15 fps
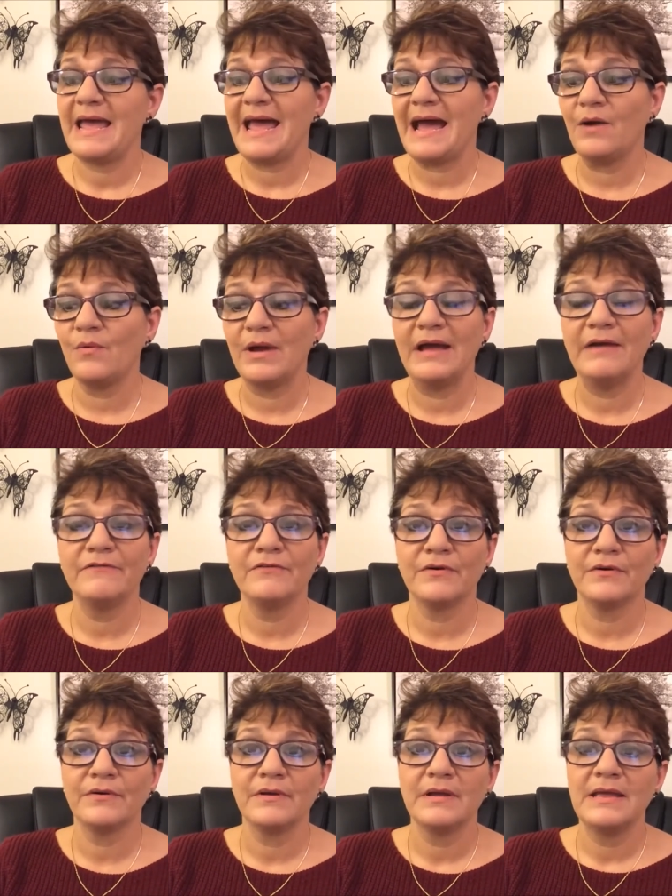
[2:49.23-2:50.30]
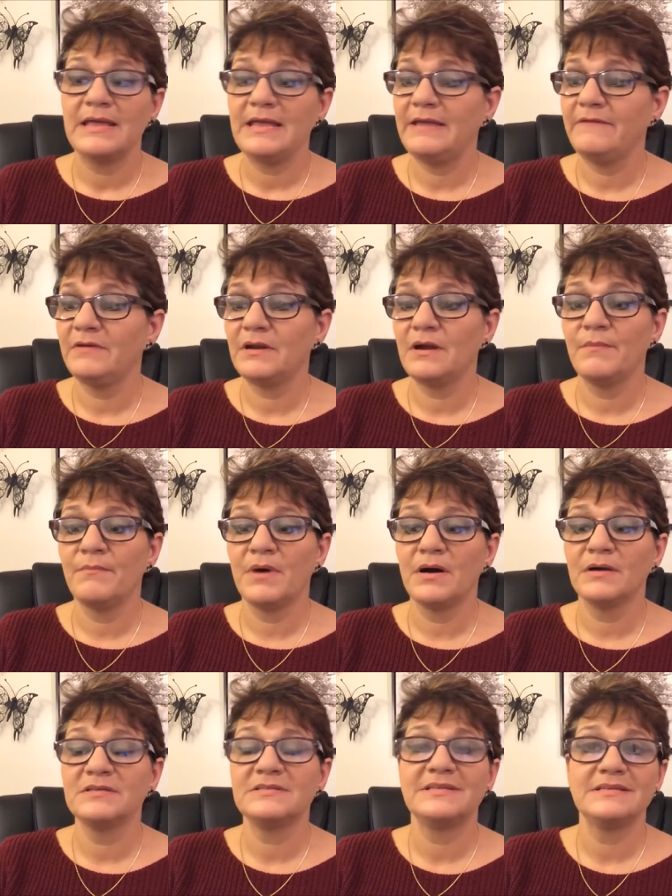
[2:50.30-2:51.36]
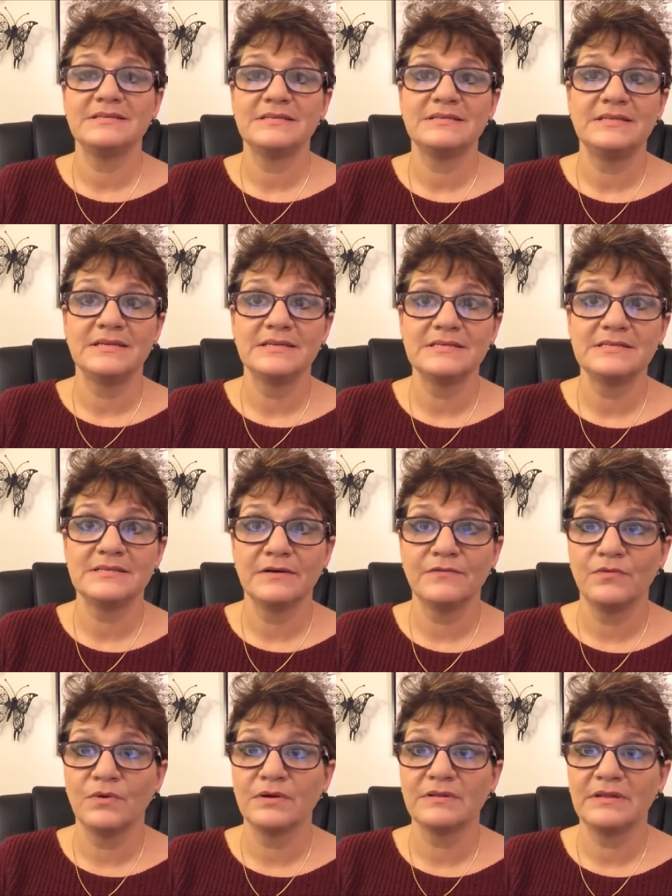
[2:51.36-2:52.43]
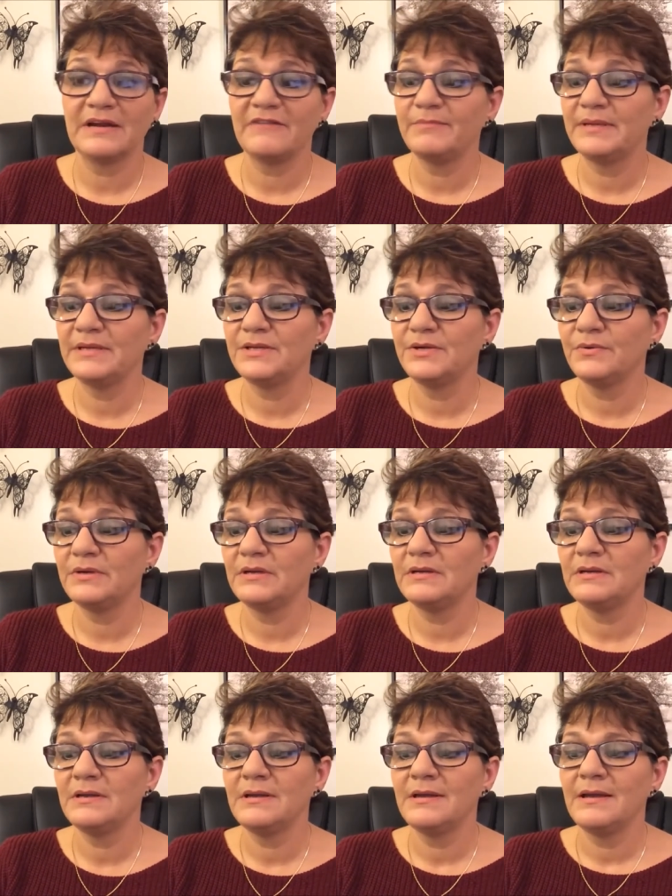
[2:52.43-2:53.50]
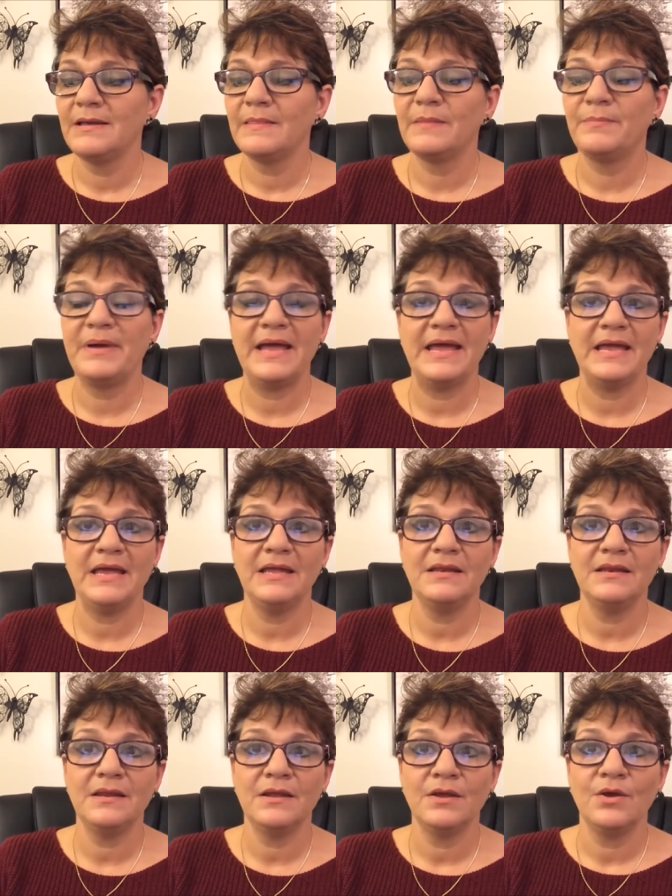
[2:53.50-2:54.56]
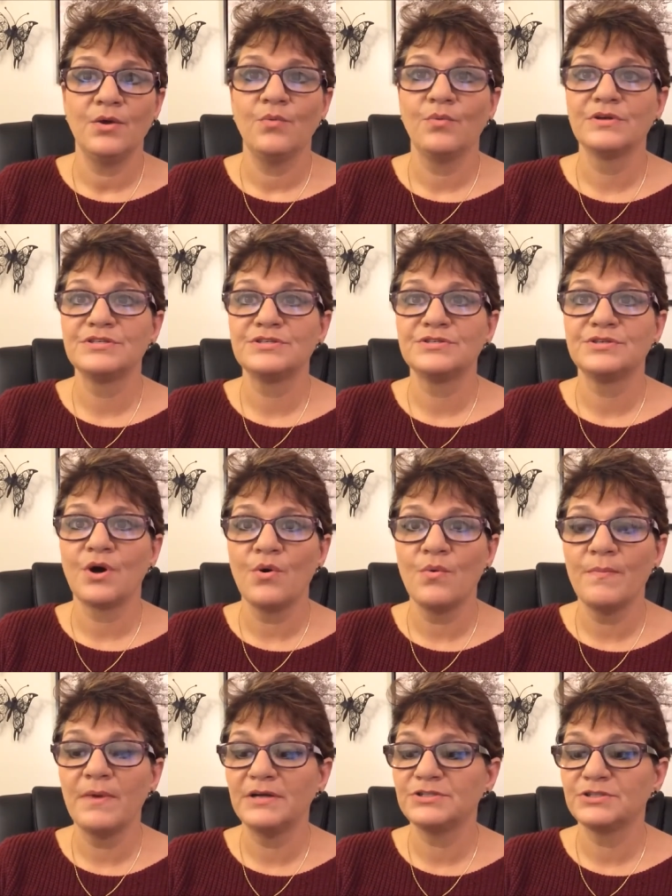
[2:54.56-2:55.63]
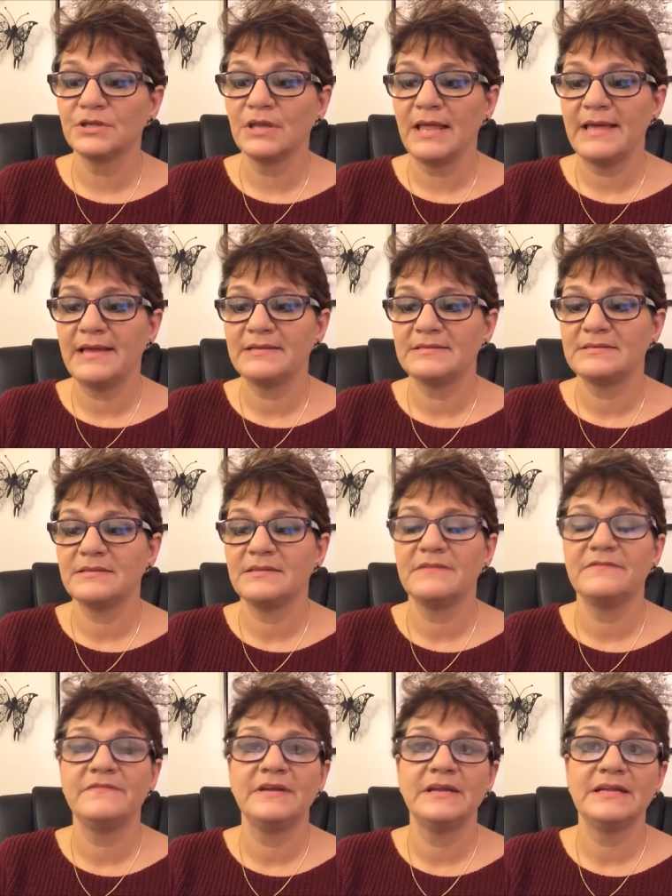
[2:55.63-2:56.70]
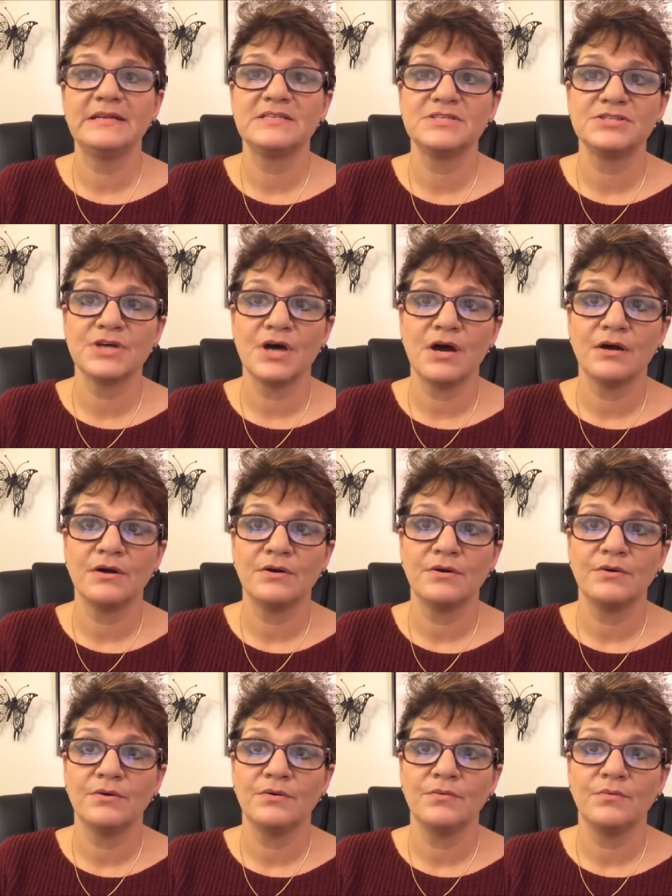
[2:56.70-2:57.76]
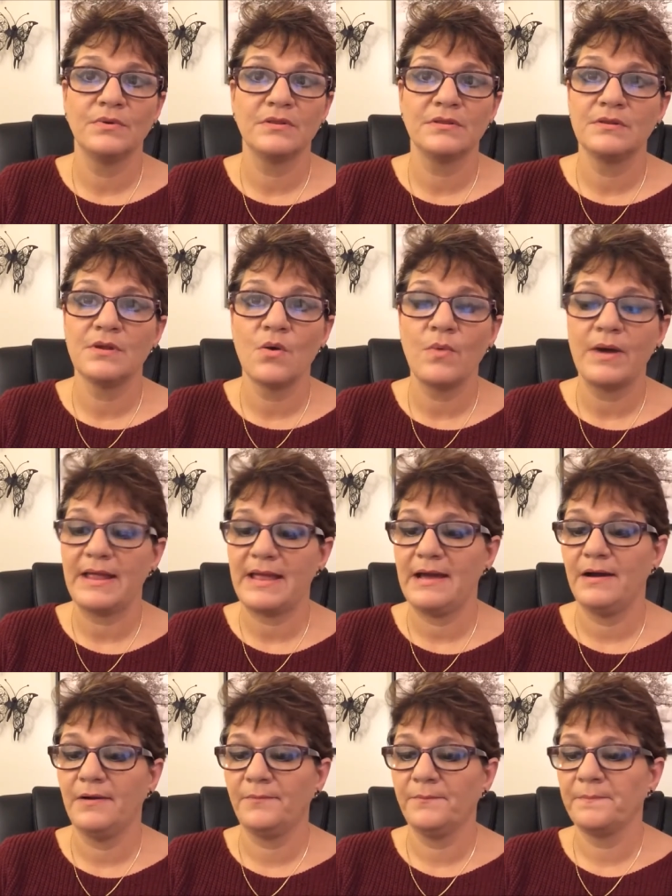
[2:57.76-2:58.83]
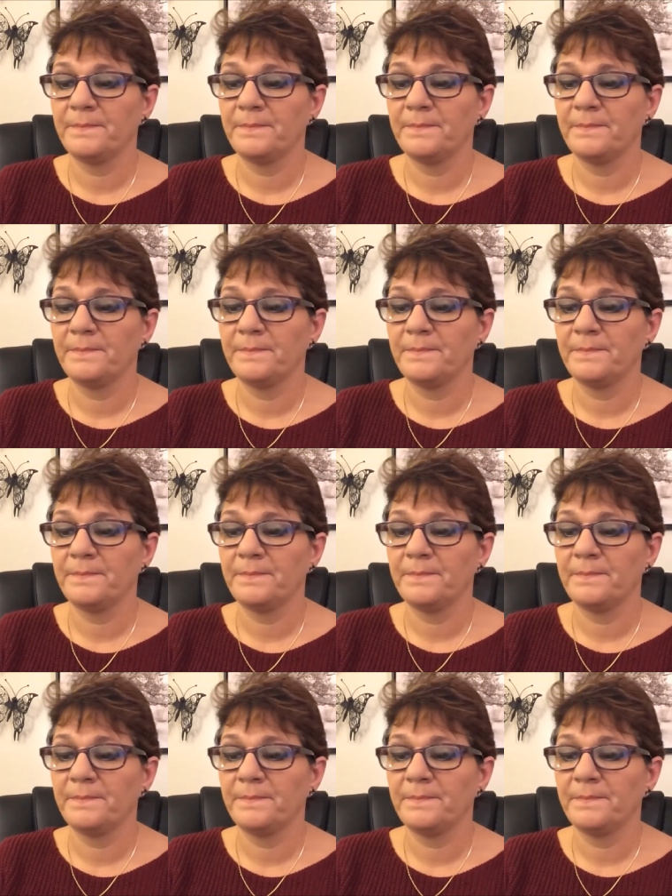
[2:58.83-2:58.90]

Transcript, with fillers: However, even amongst this intense self-work that I've been doing, the pain was so much less than feeling stuck with no way out.